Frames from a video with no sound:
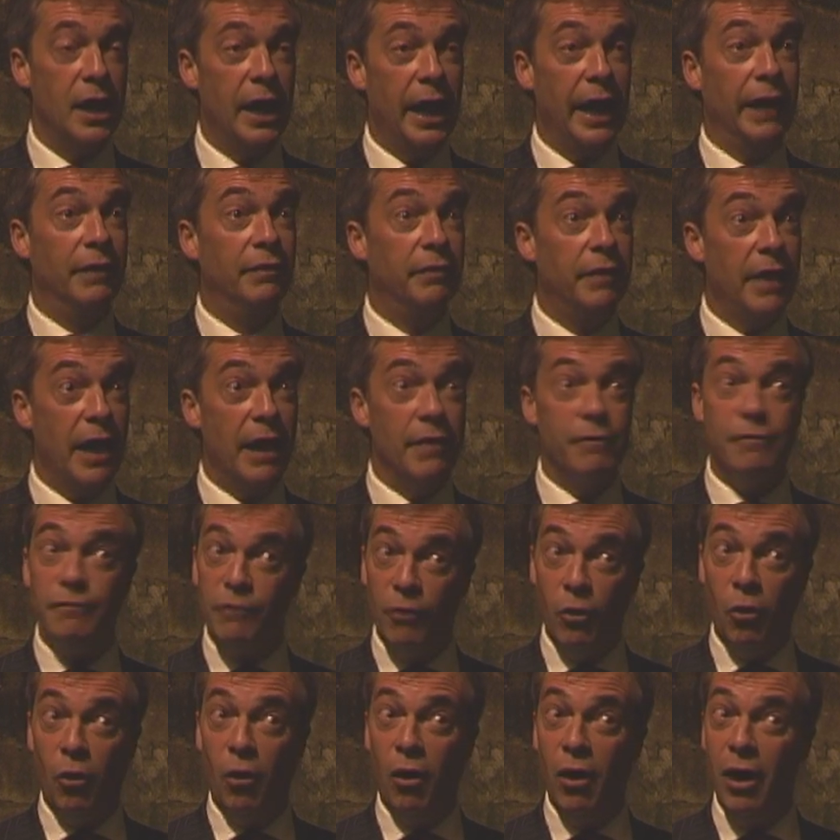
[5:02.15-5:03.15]
and
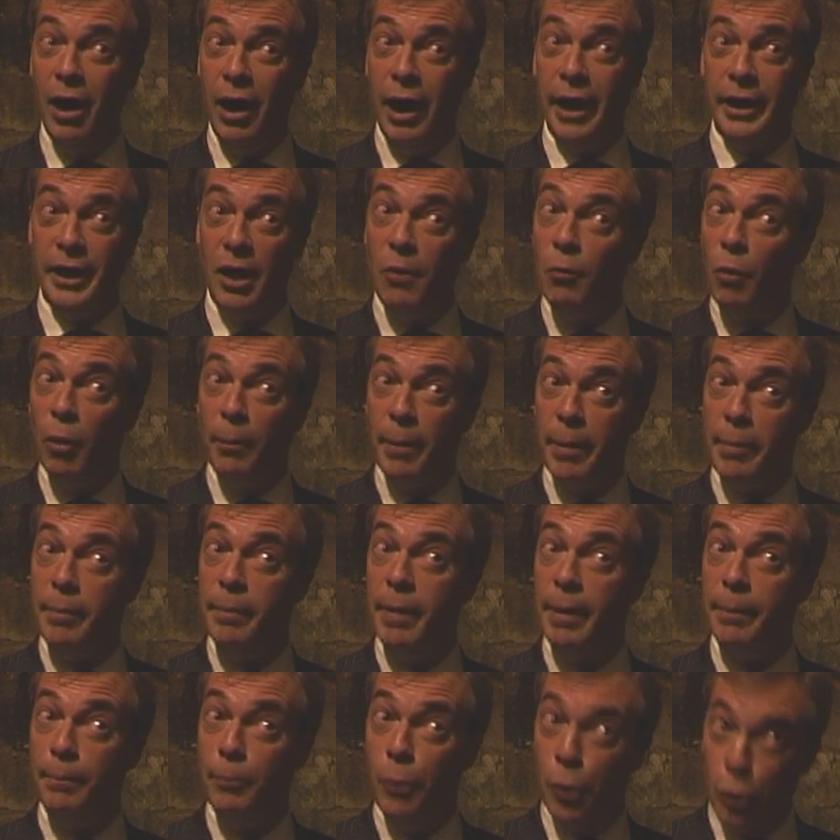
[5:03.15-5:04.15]
therefore I don't want people
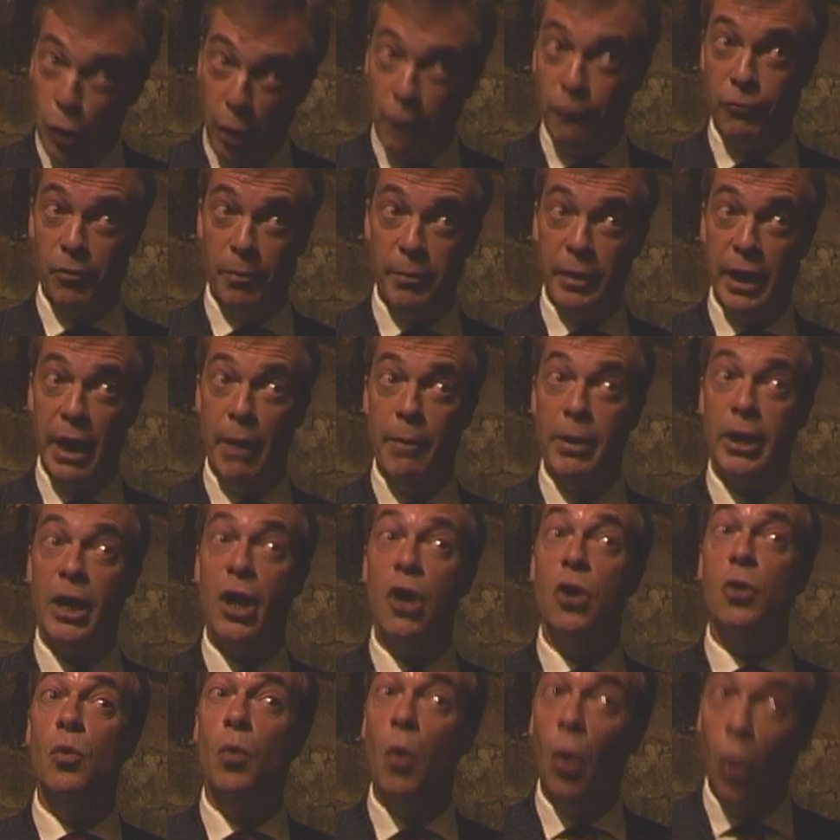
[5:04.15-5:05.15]
being put off from going
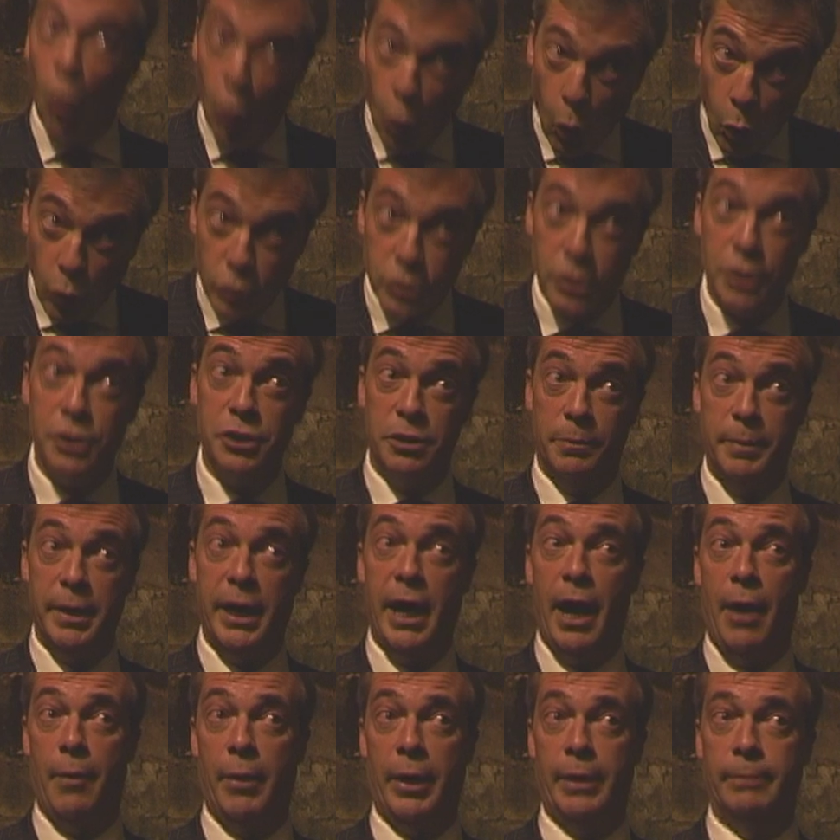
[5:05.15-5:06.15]
who ought to be
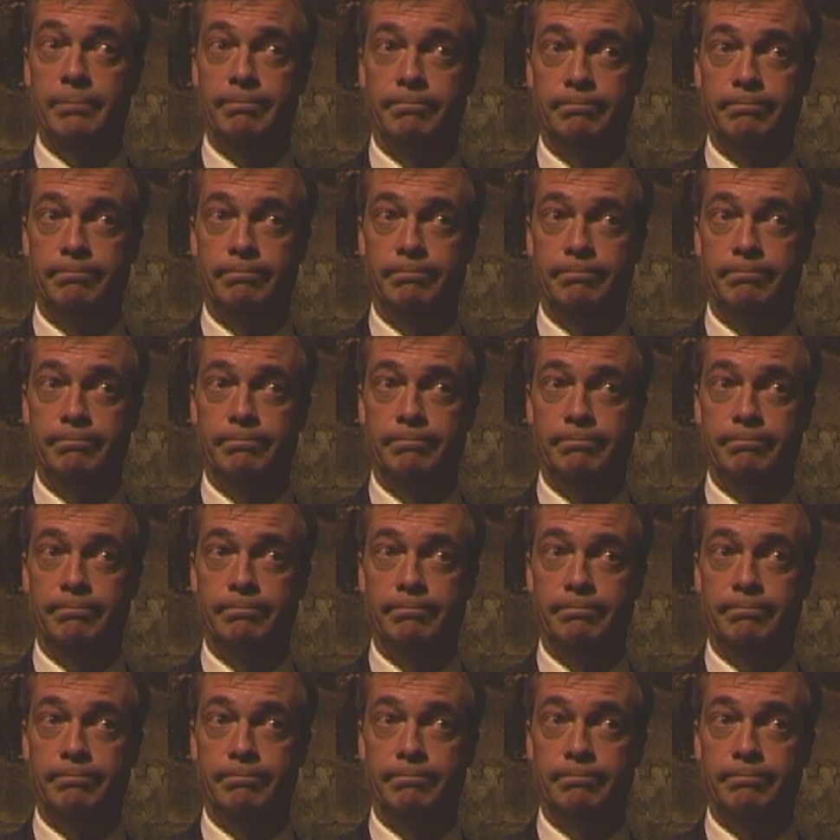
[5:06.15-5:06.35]
going.